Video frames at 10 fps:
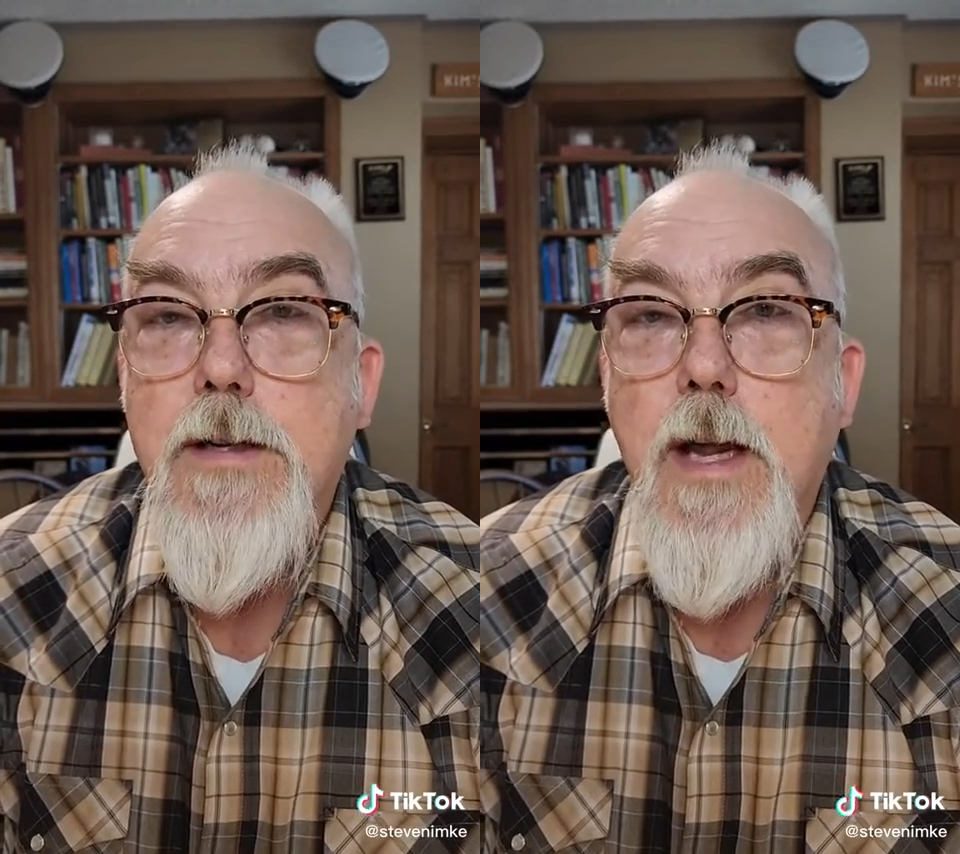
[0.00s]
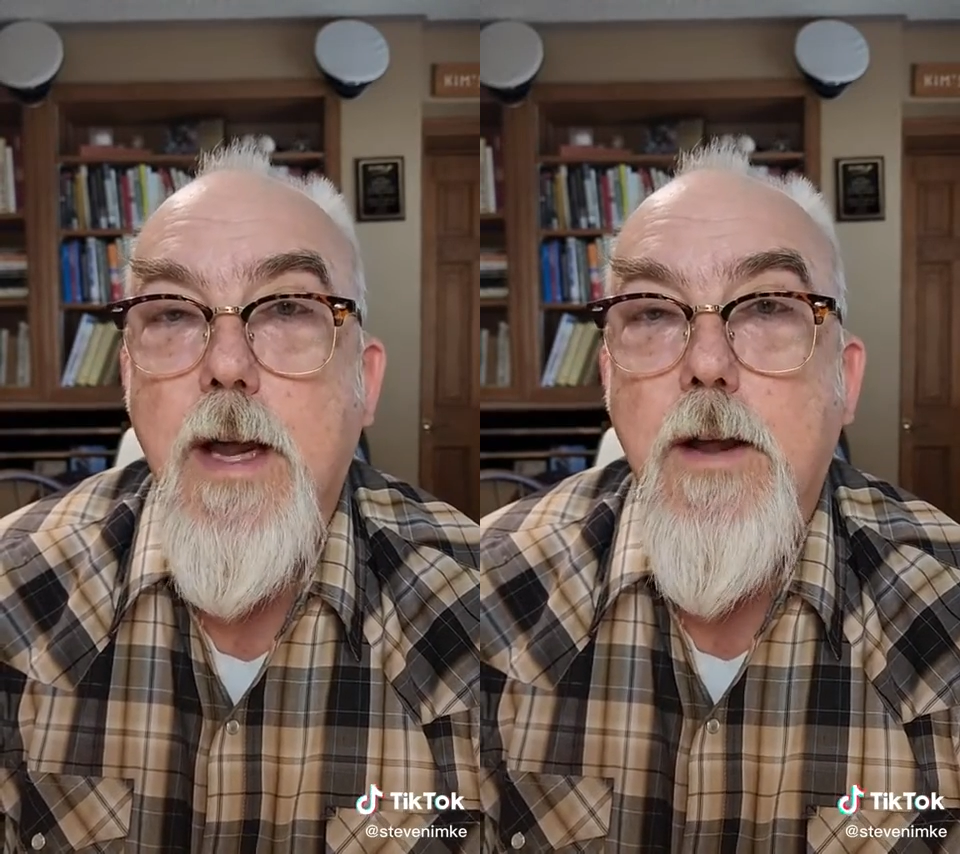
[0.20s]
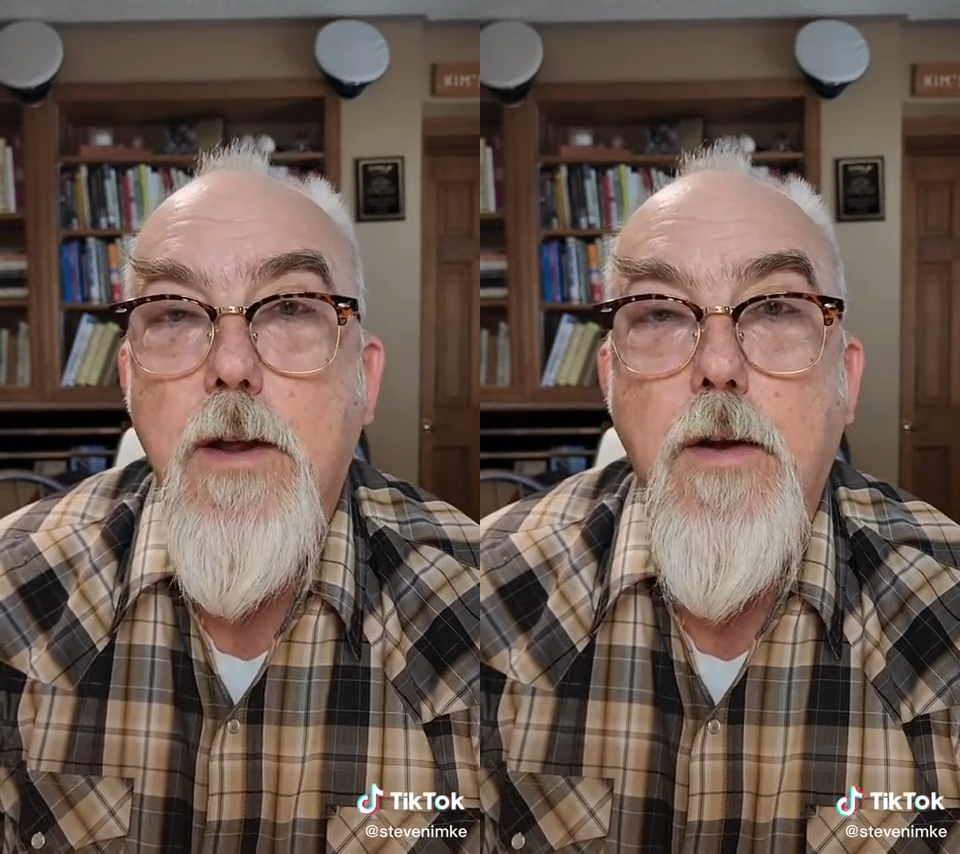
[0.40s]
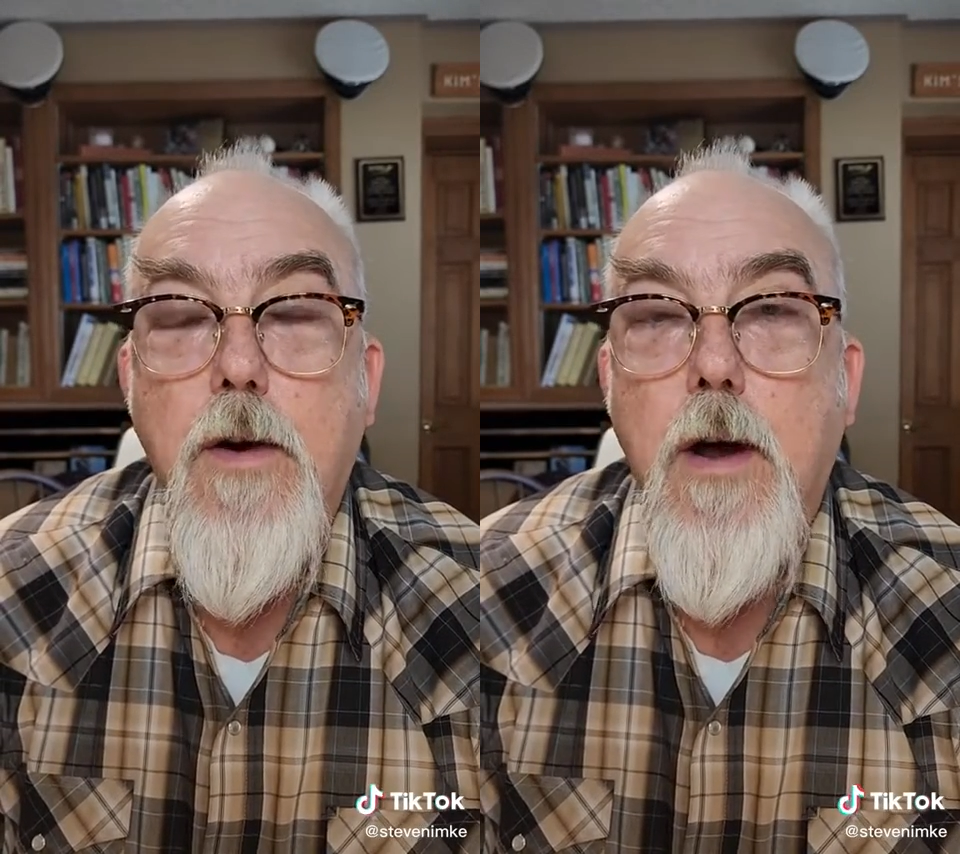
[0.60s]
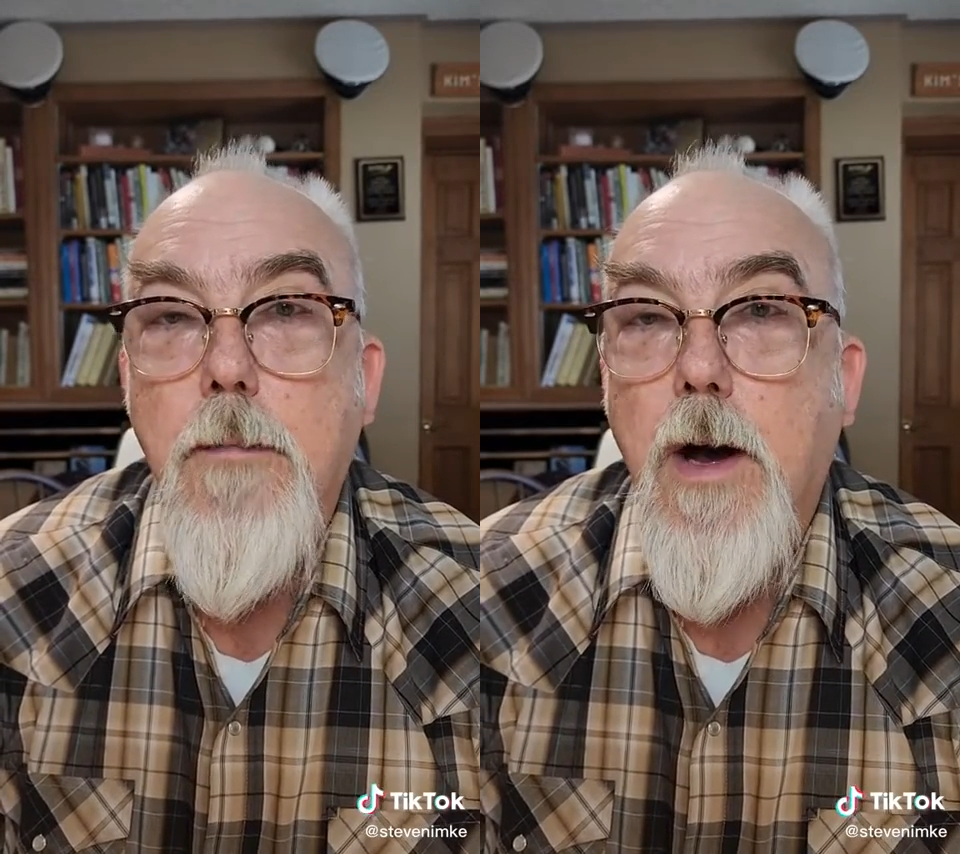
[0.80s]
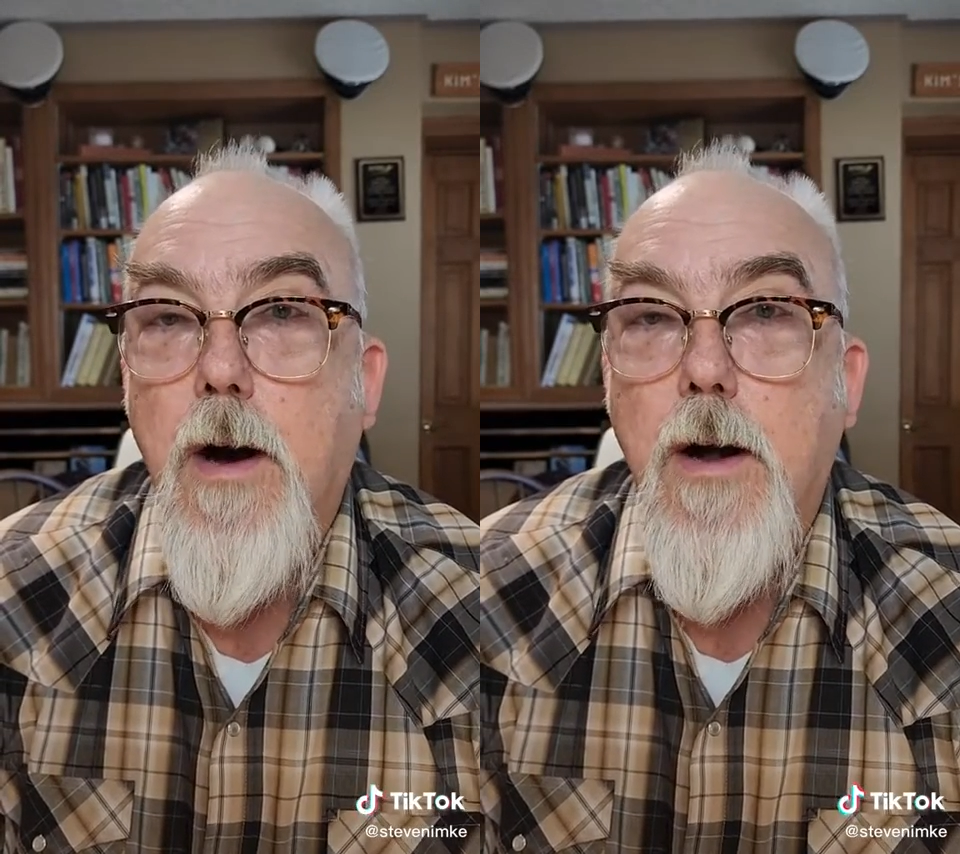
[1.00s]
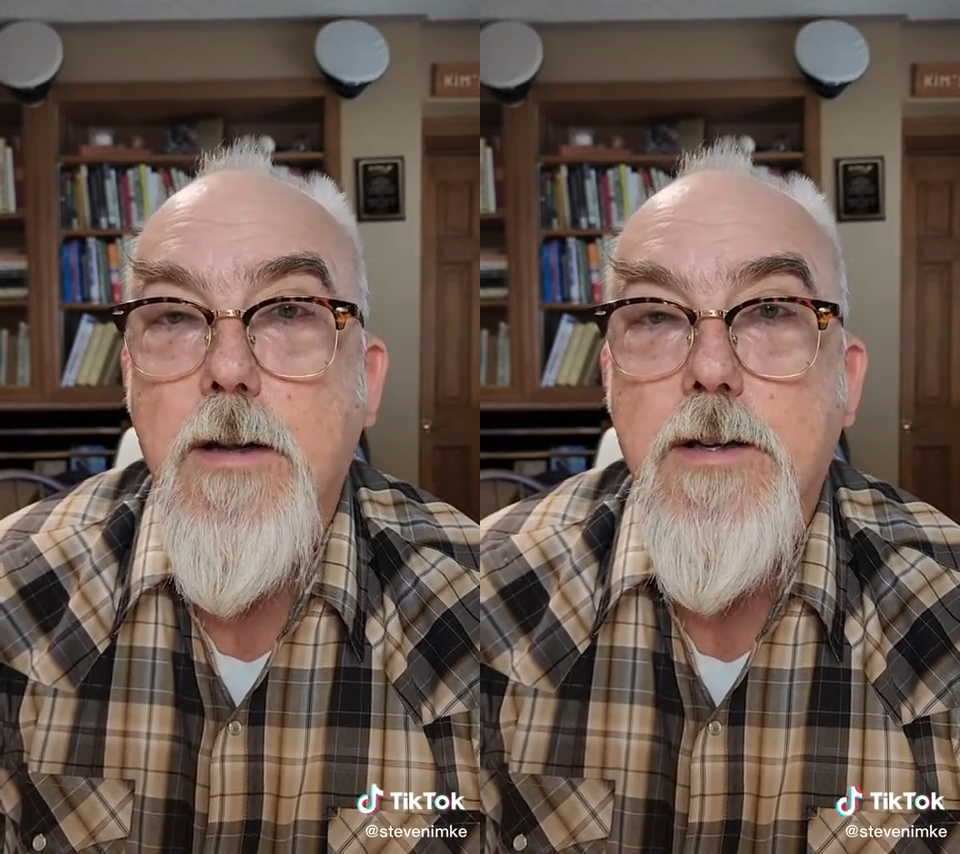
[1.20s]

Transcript: say, come to Honest